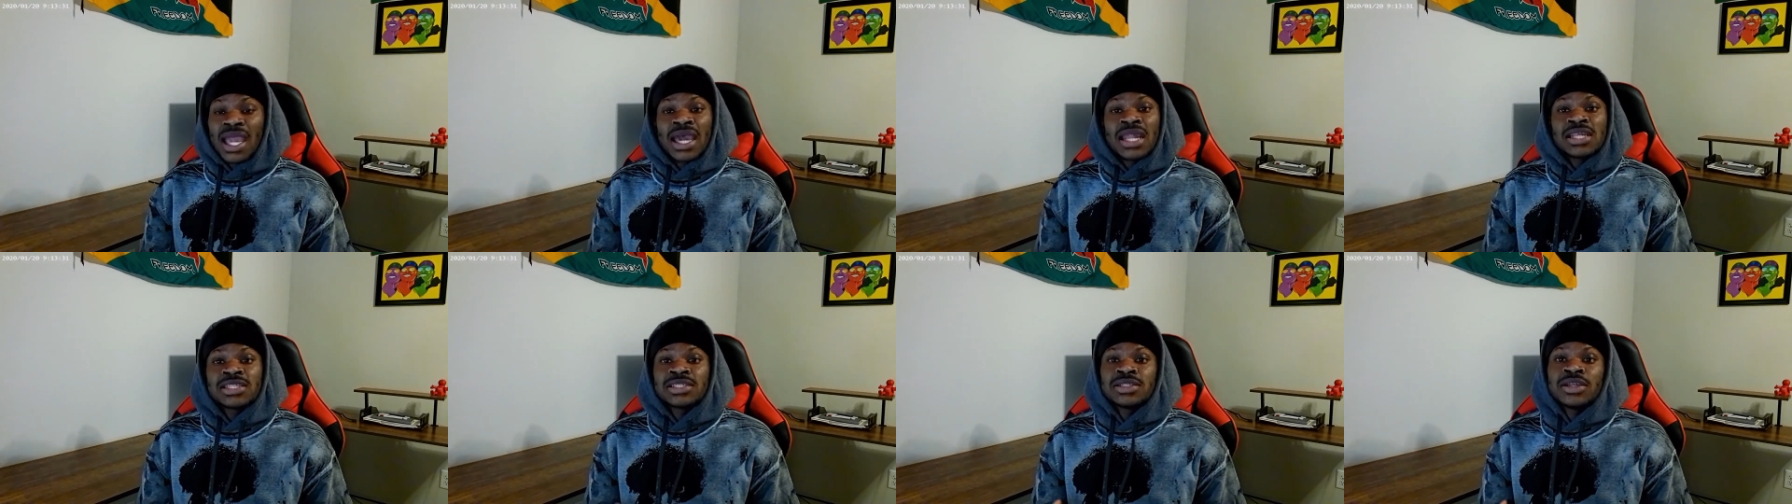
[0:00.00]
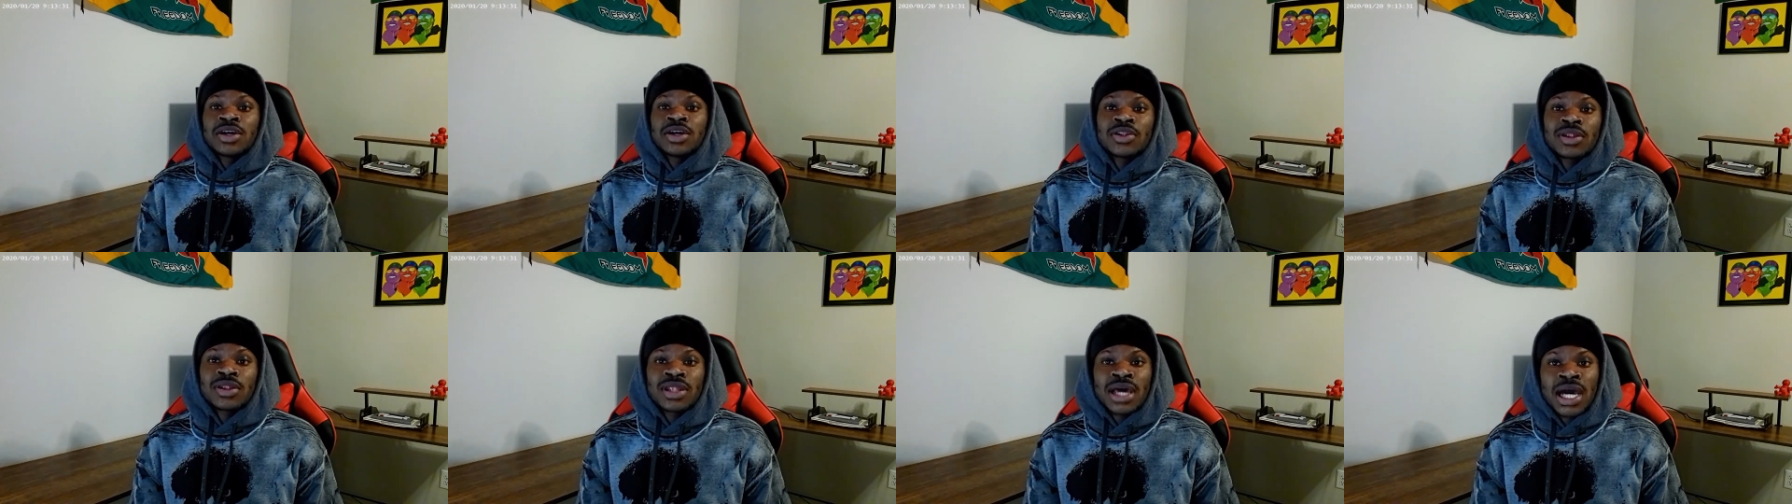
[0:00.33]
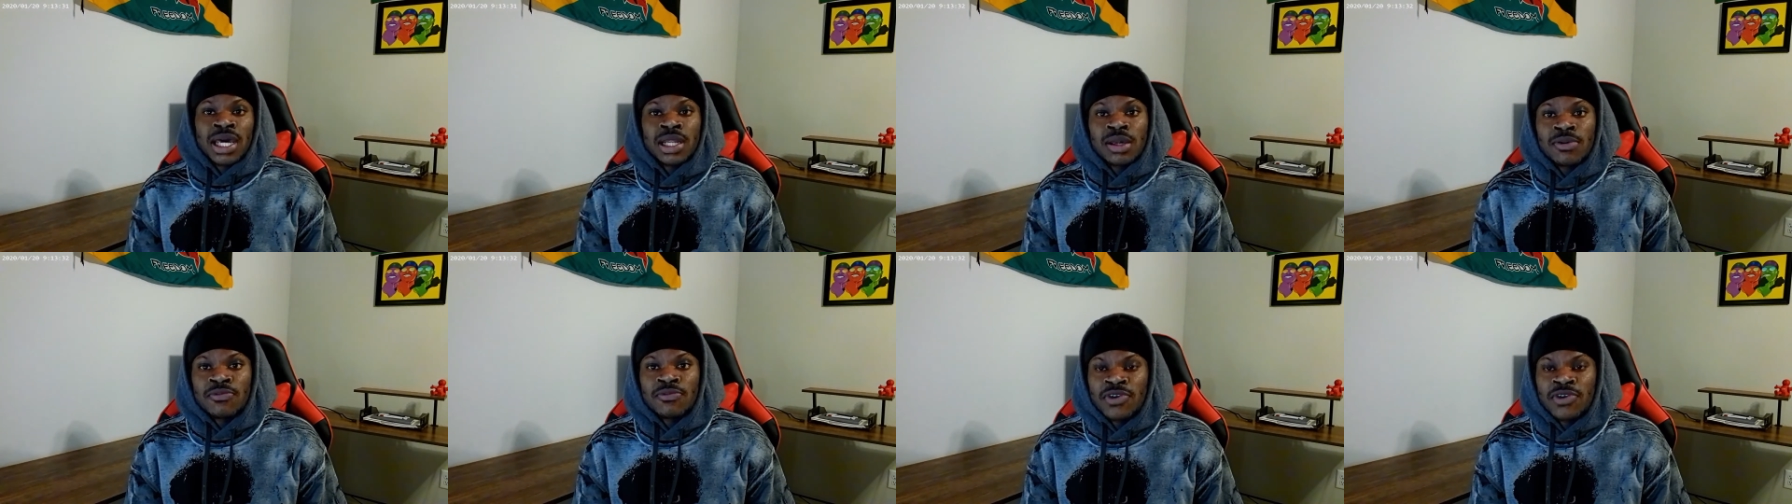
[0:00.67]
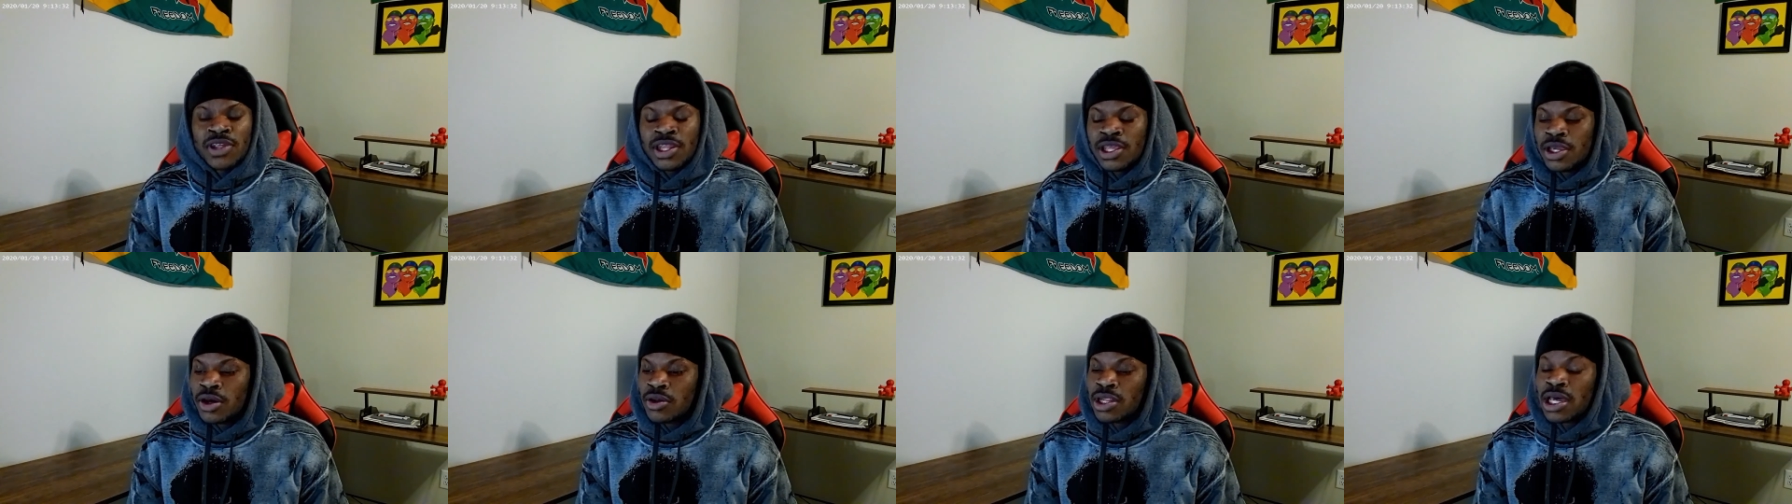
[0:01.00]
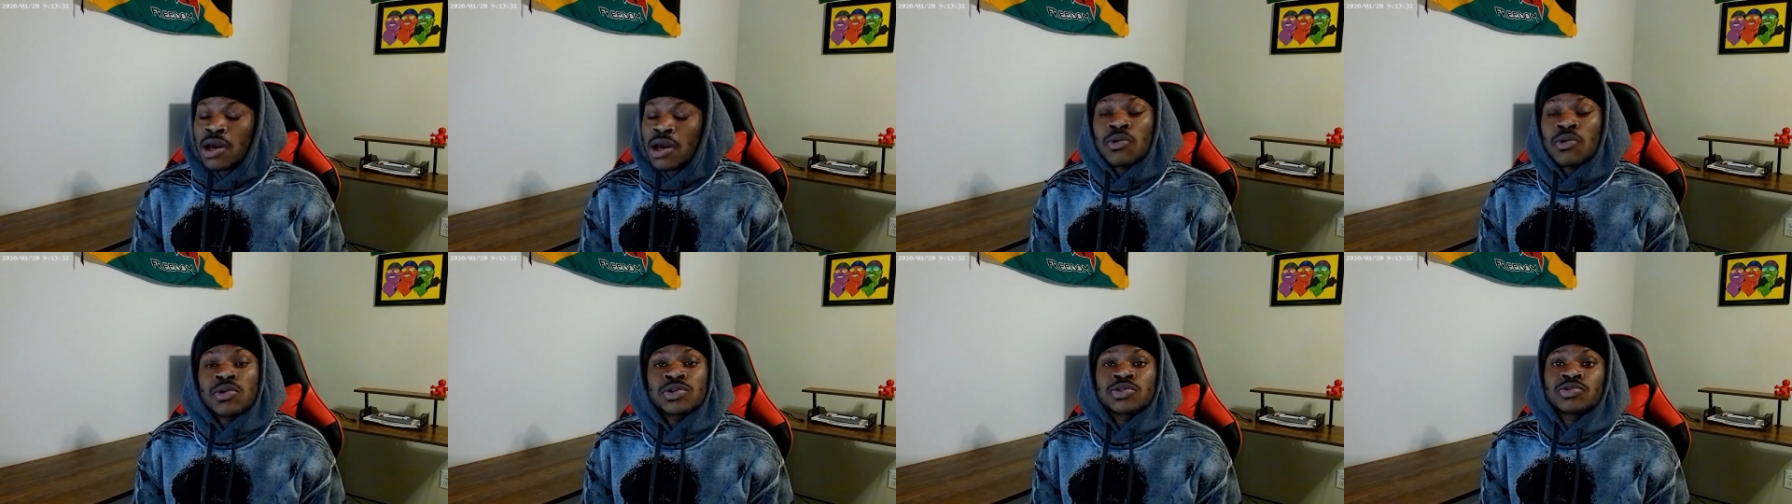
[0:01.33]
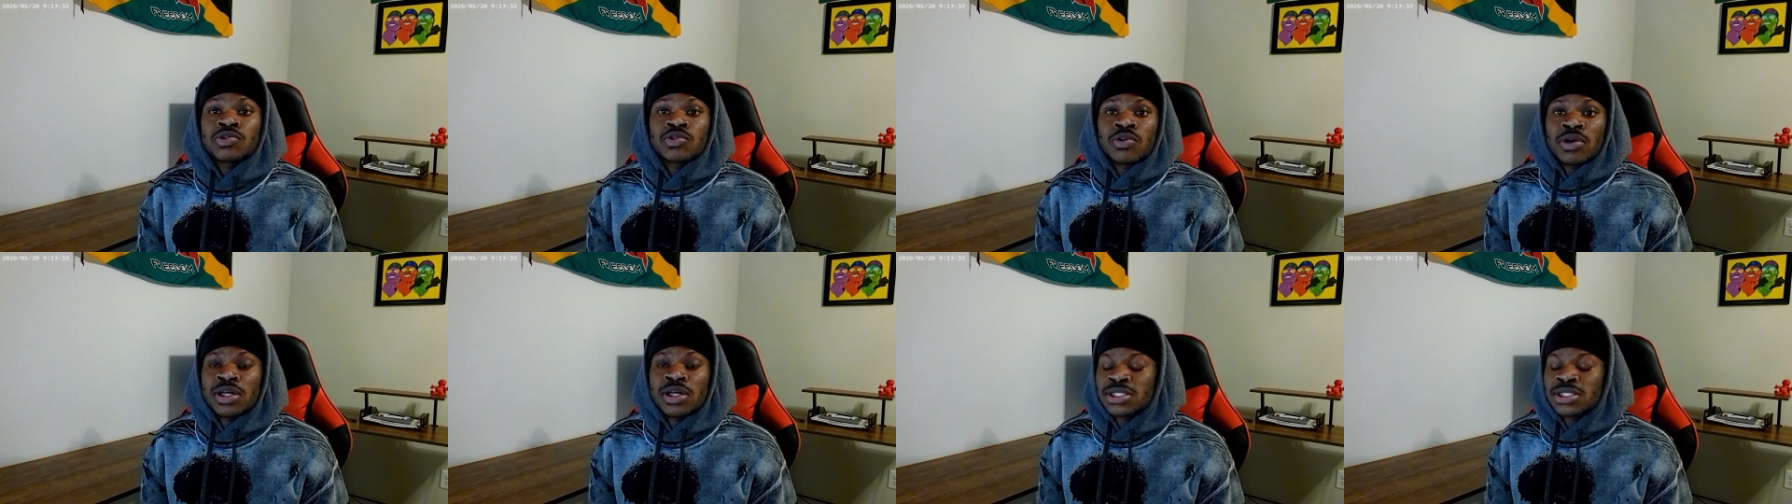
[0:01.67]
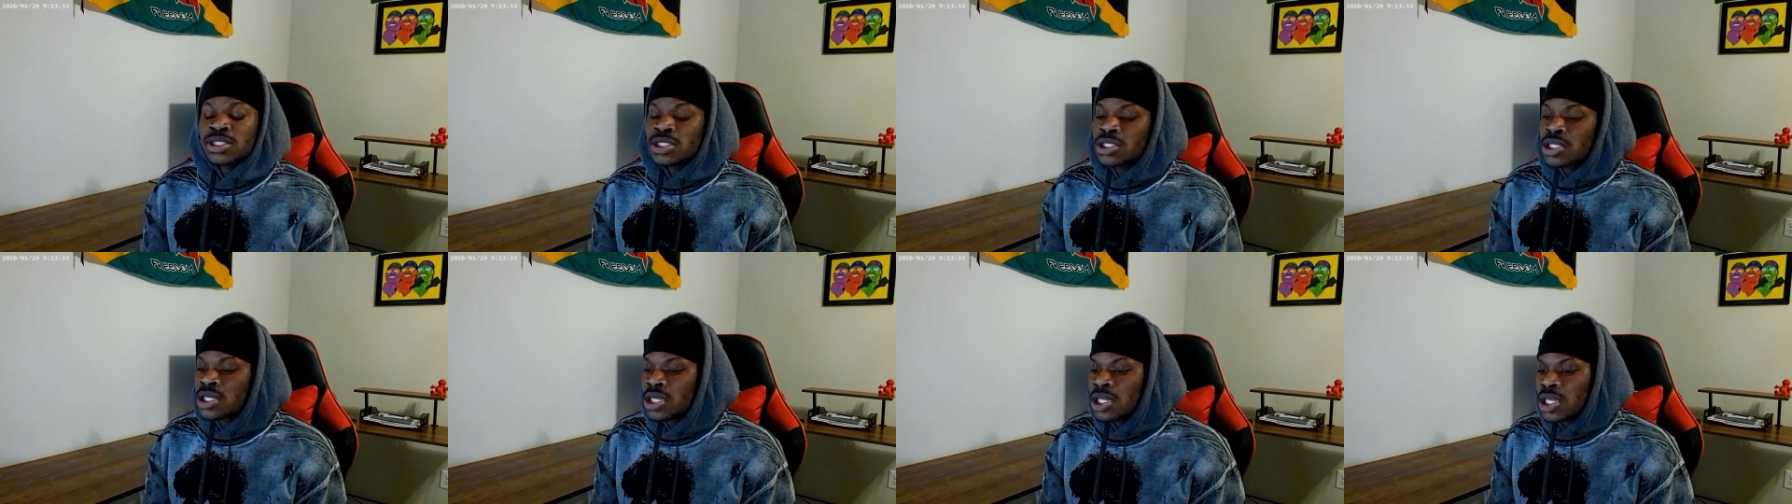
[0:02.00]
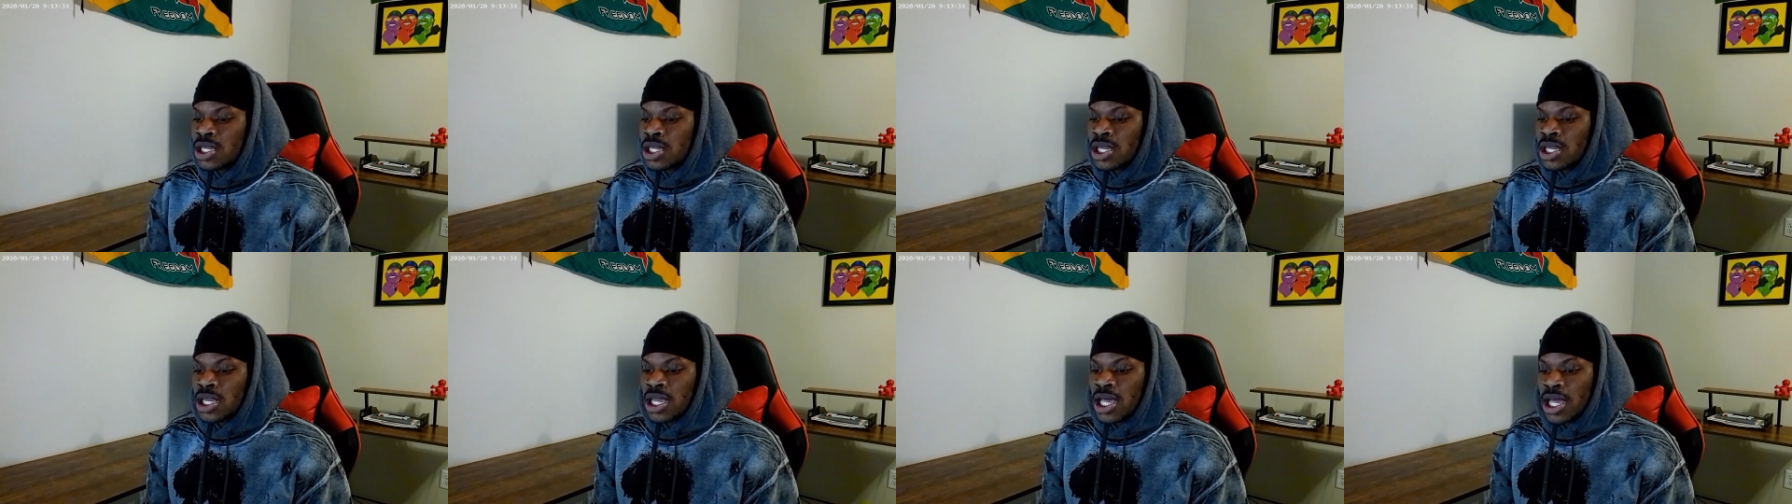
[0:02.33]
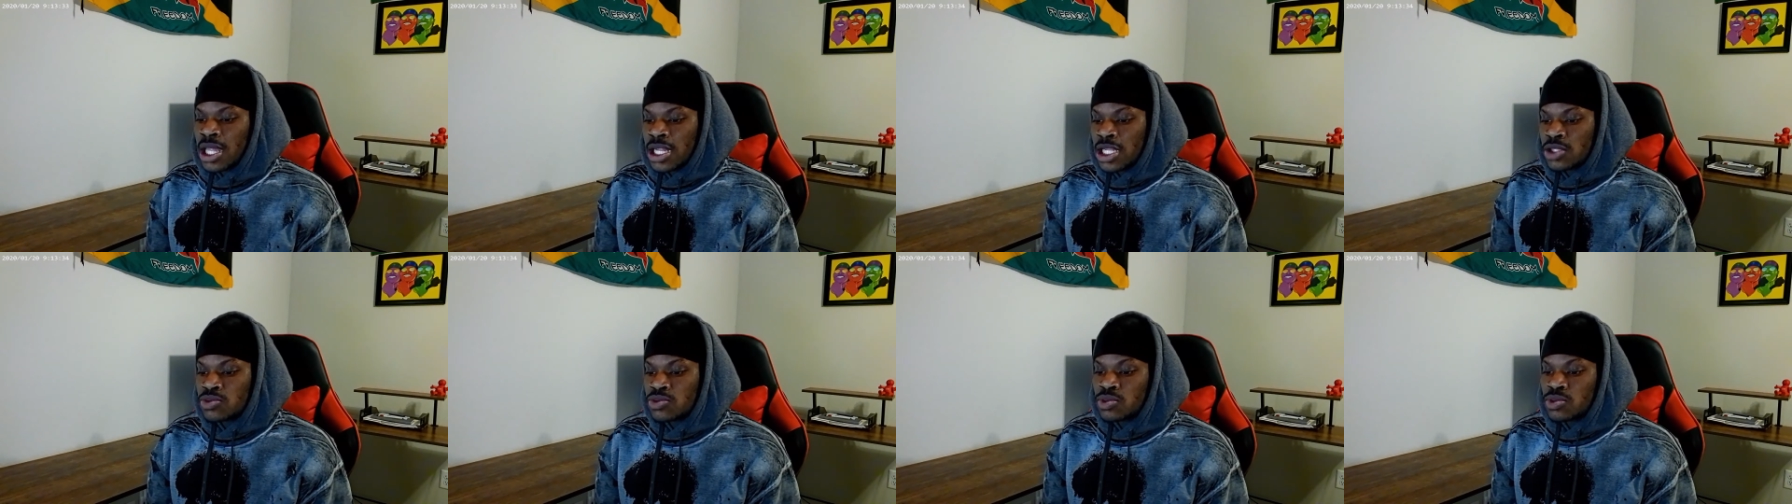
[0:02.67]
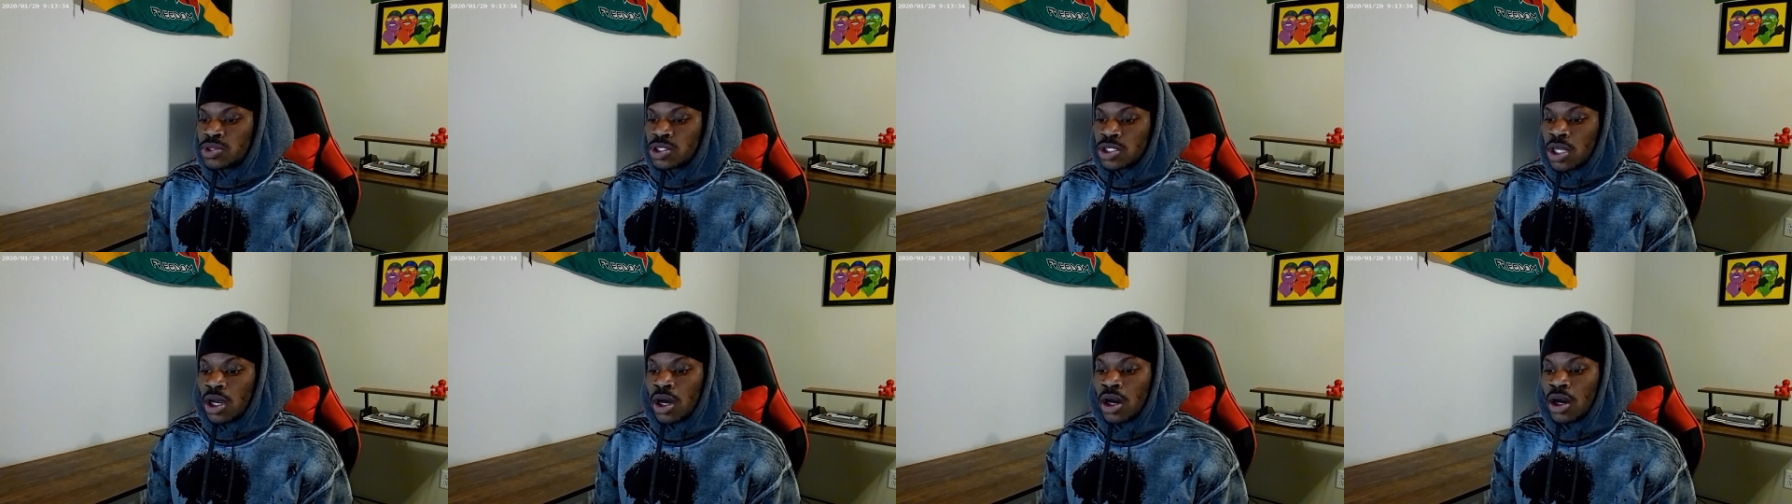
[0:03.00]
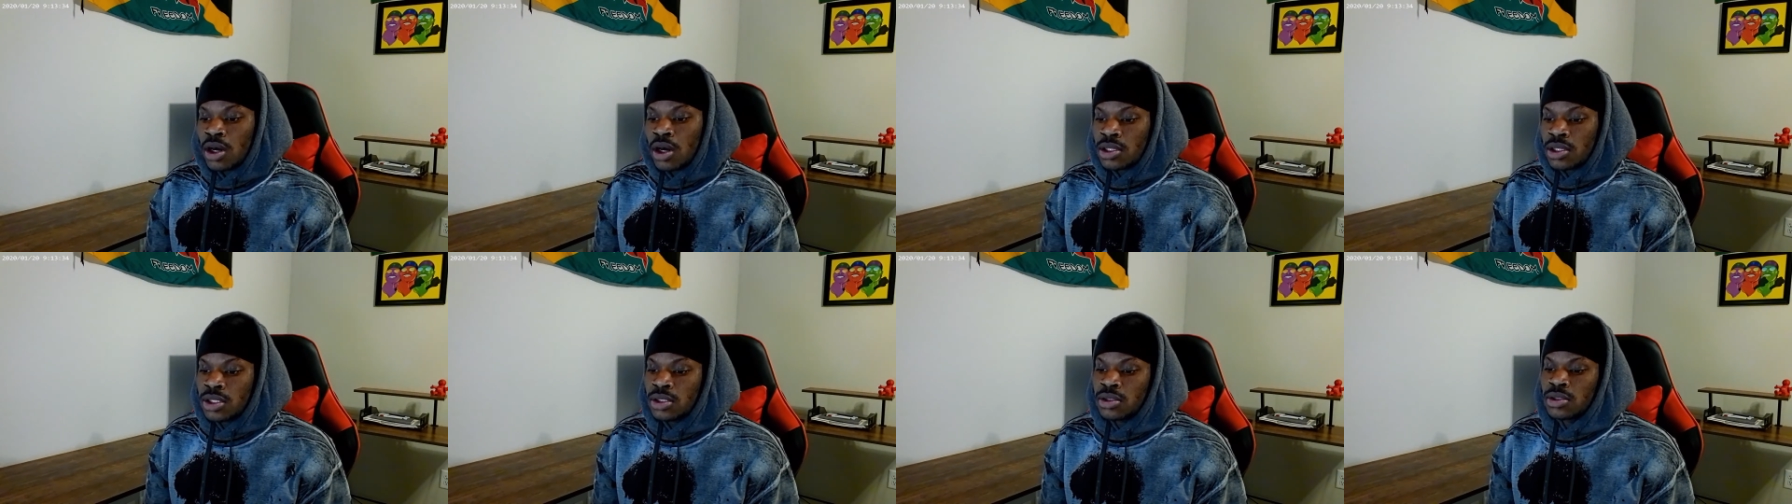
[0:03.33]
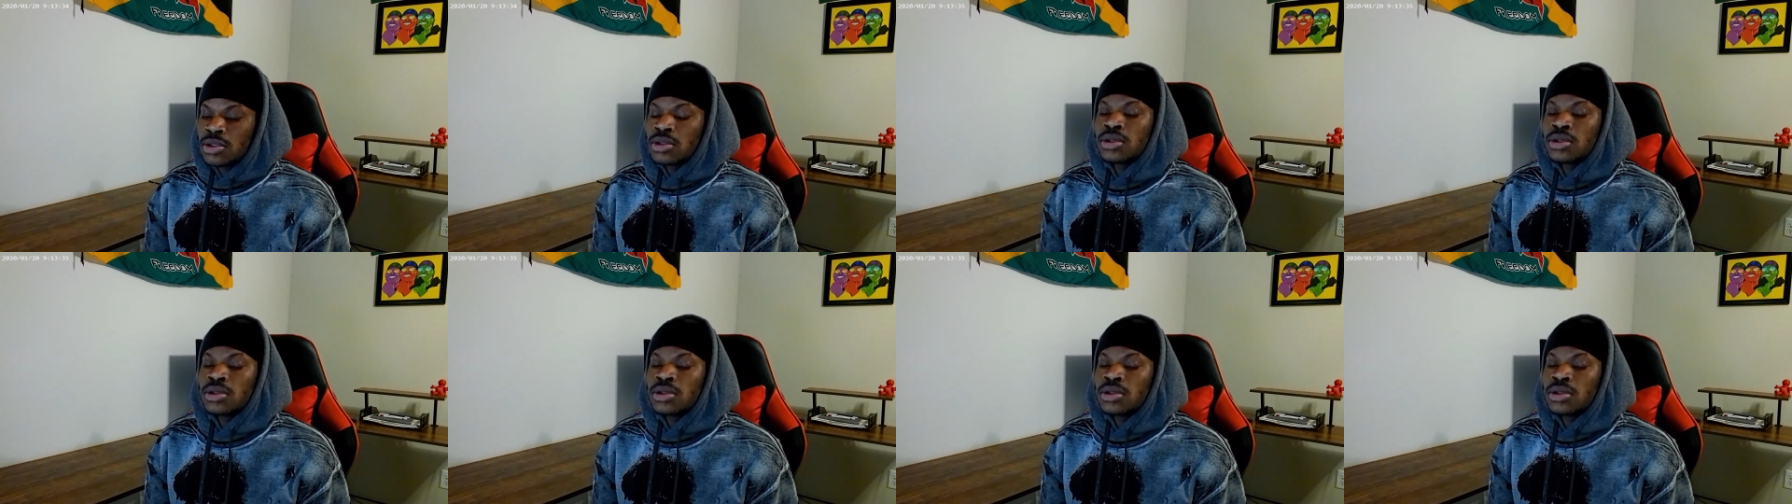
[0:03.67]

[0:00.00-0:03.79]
And it's another lineup video that was requested, and this one's called